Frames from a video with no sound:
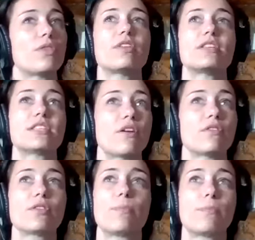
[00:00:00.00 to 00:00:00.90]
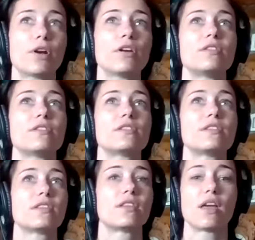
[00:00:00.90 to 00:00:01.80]
the sound of the
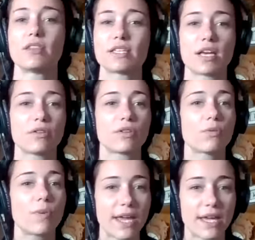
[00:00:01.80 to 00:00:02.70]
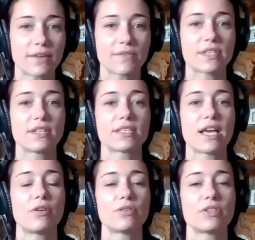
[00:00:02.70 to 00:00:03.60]
birds and the sound of the waves and the
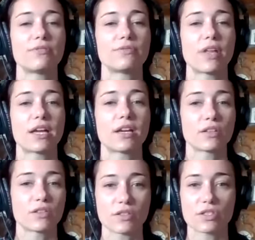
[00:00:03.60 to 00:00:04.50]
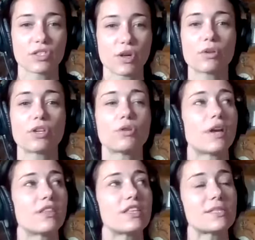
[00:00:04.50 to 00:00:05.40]
sound of like,
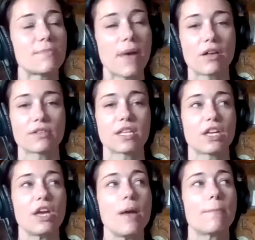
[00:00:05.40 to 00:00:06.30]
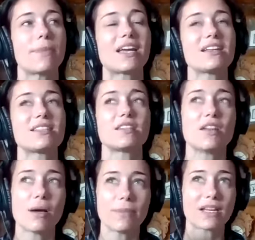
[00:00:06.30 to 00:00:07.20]
and the smells, like,
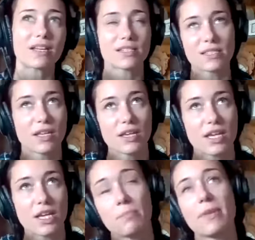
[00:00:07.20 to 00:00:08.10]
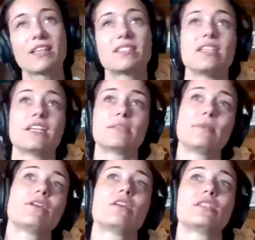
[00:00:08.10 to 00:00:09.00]
not because it makes the
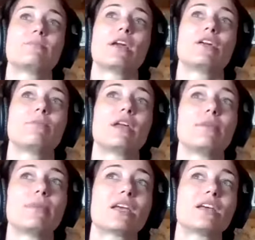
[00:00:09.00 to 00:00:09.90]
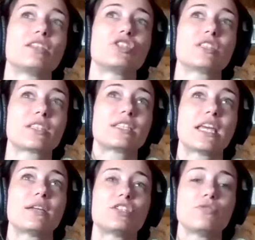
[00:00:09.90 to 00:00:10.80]
experience better, but because it just
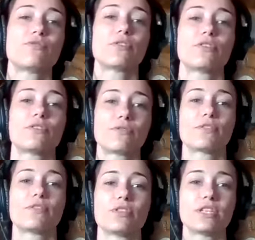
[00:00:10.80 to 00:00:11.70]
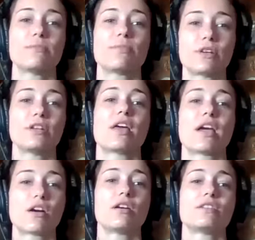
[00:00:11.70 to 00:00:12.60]
takes you further deeper into
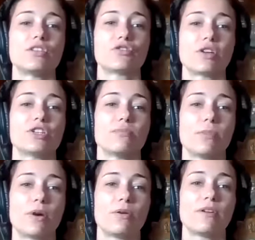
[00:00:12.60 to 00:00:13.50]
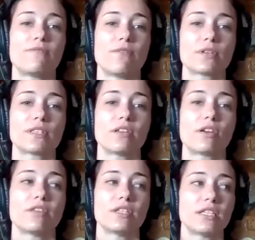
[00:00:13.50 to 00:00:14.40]
that concentration mode and focusing
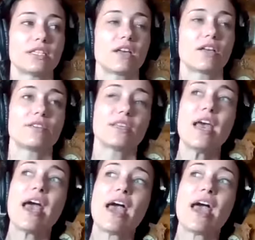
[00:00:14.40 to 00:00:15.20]
on the details.